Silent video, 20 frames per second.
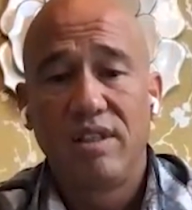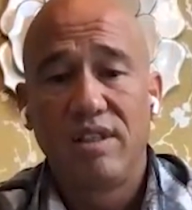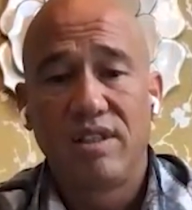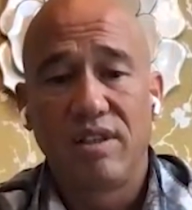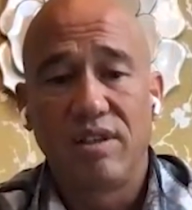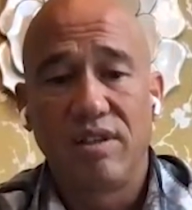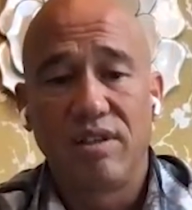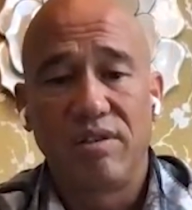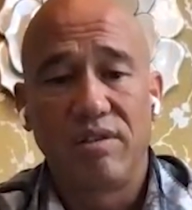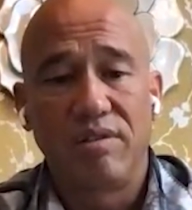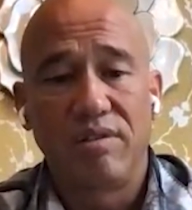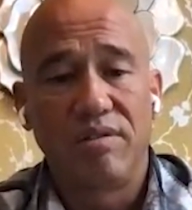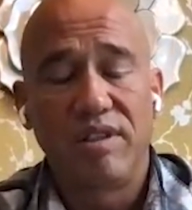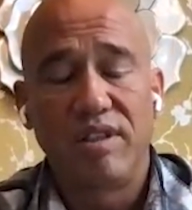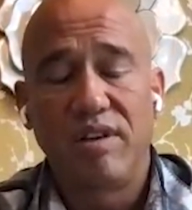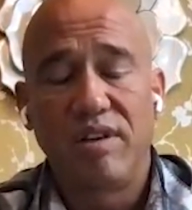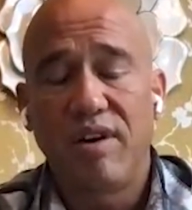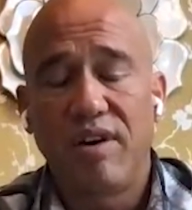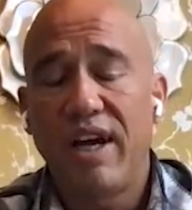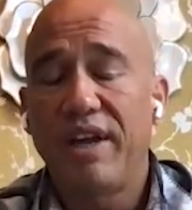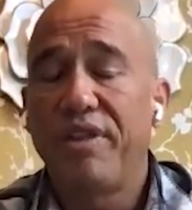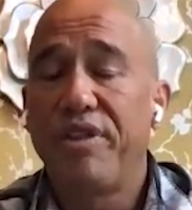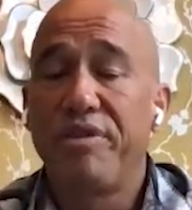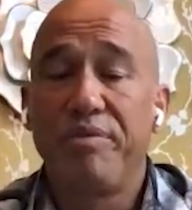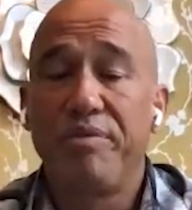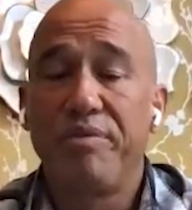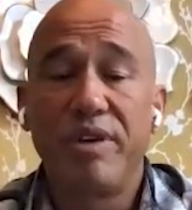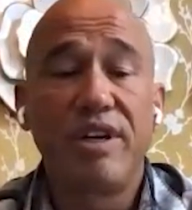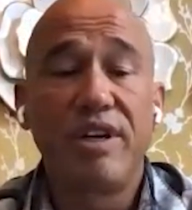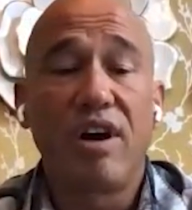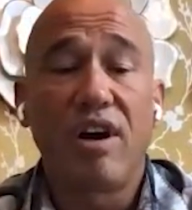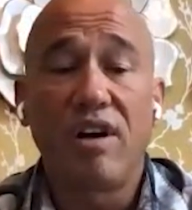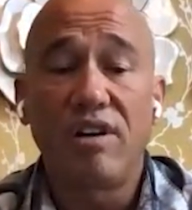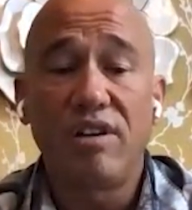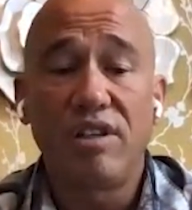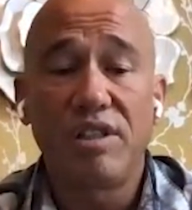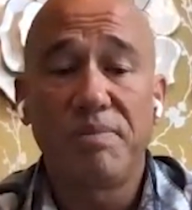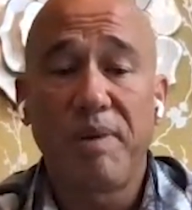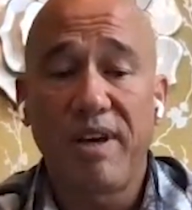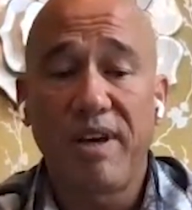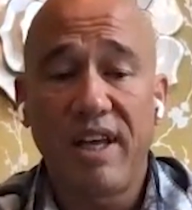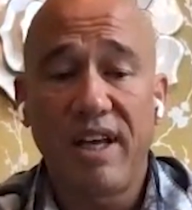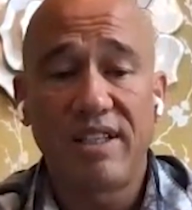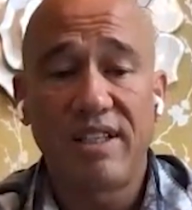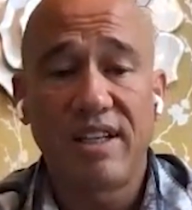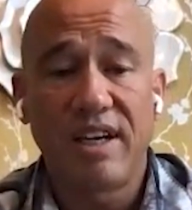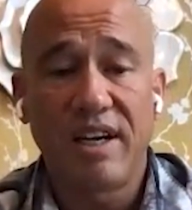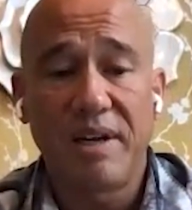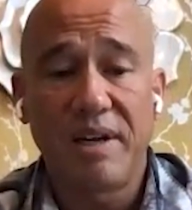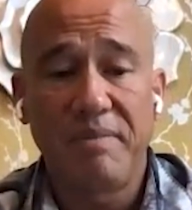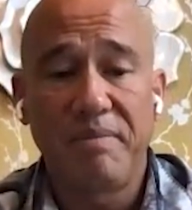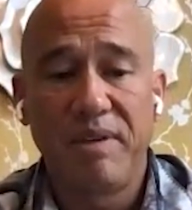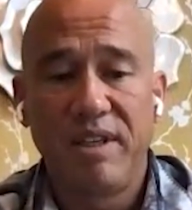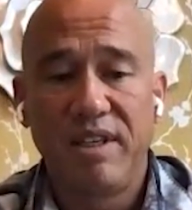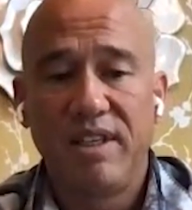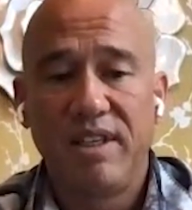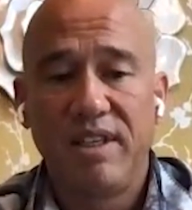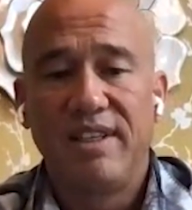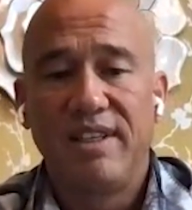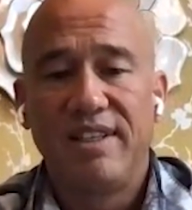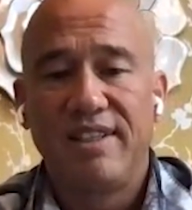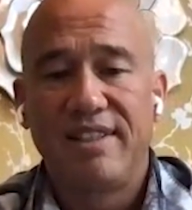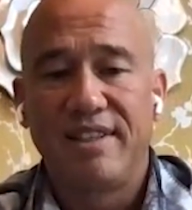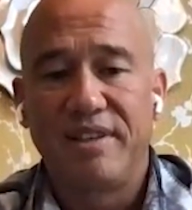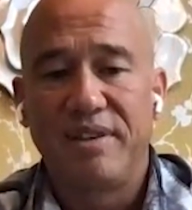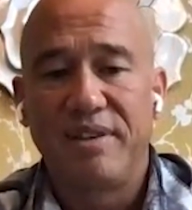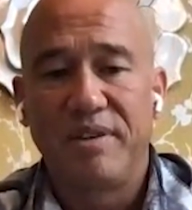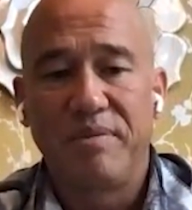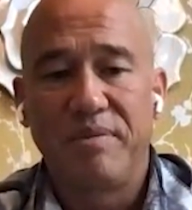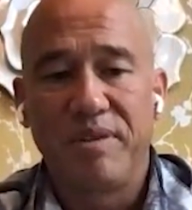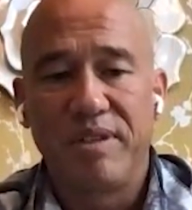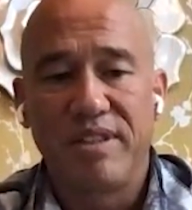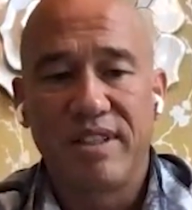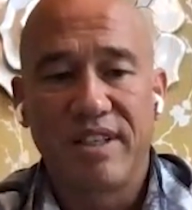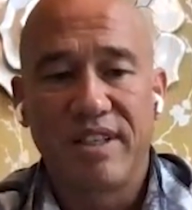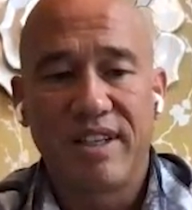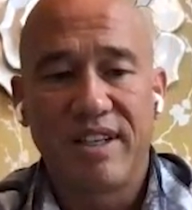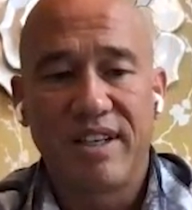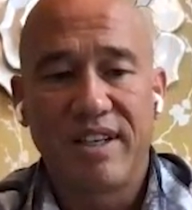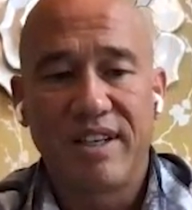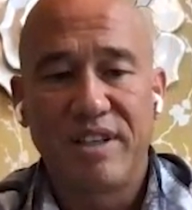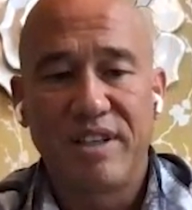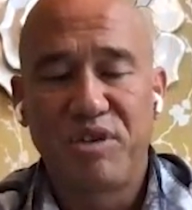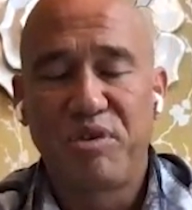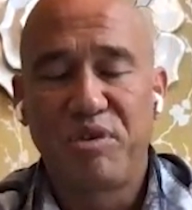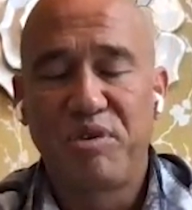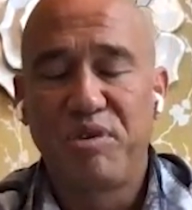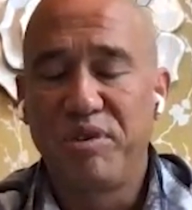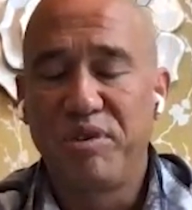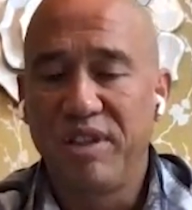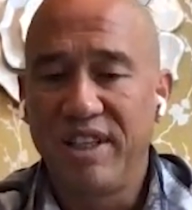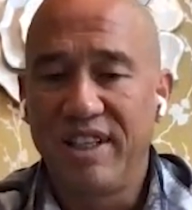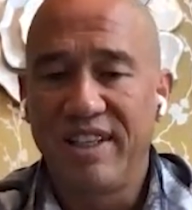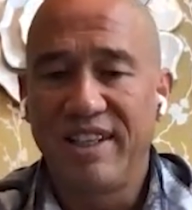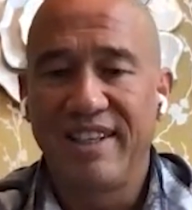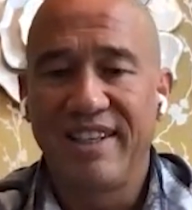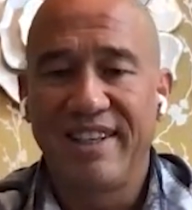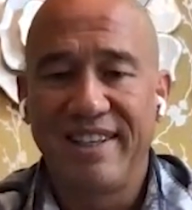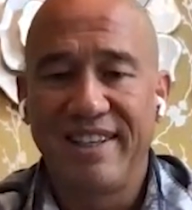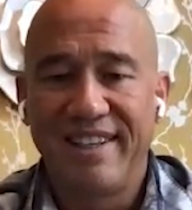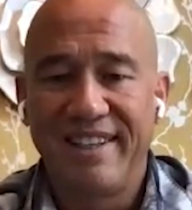So, I had 3 daughters by that time. So it was truly